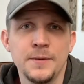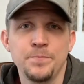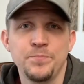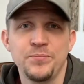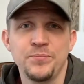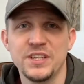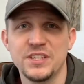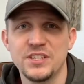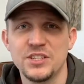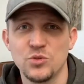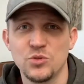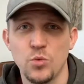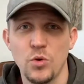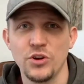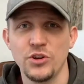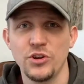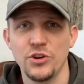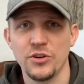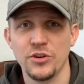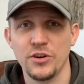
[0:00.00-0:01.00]
This is where
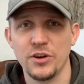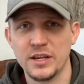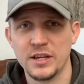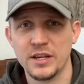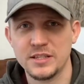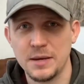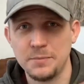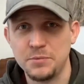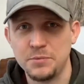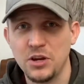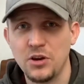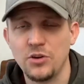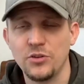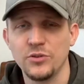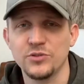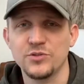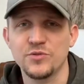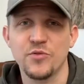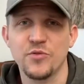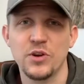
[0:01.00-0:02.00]
you're accepting all
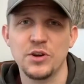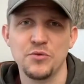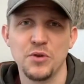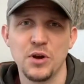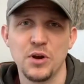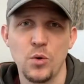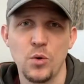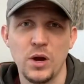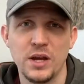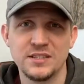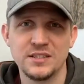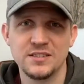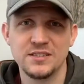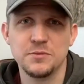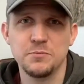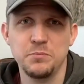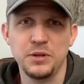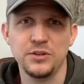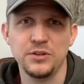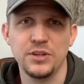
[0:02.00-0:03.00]
those friend requests,
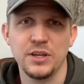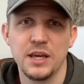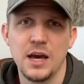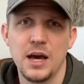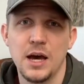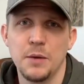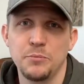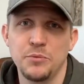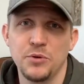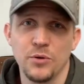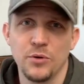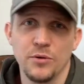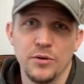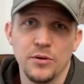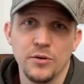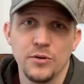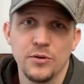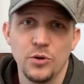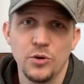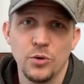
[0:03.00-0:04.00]
building up
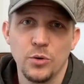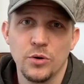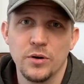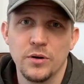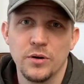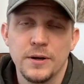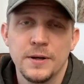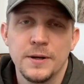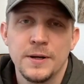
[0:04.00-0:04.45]
your